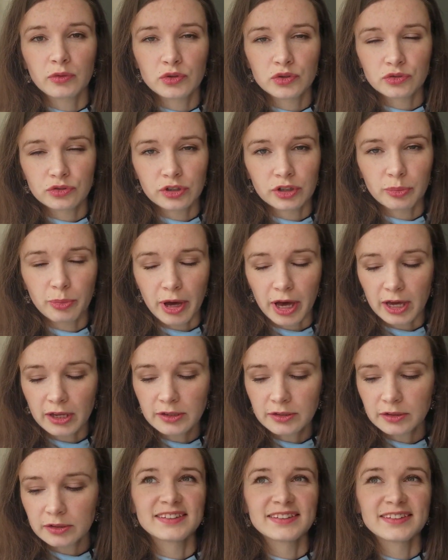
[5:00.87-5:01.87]
was really bad.
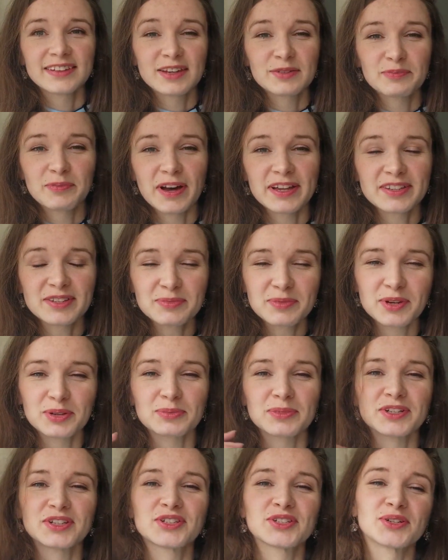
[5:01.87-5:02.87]
They patted me on
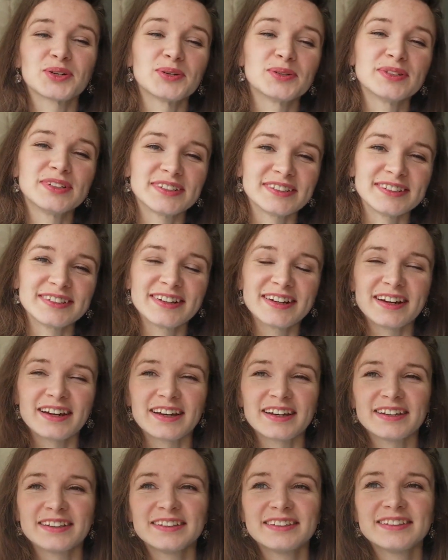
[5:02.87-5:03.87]
my shoulder
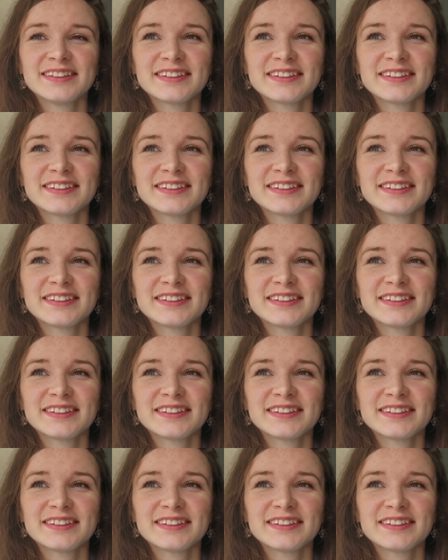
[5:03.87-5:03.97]
and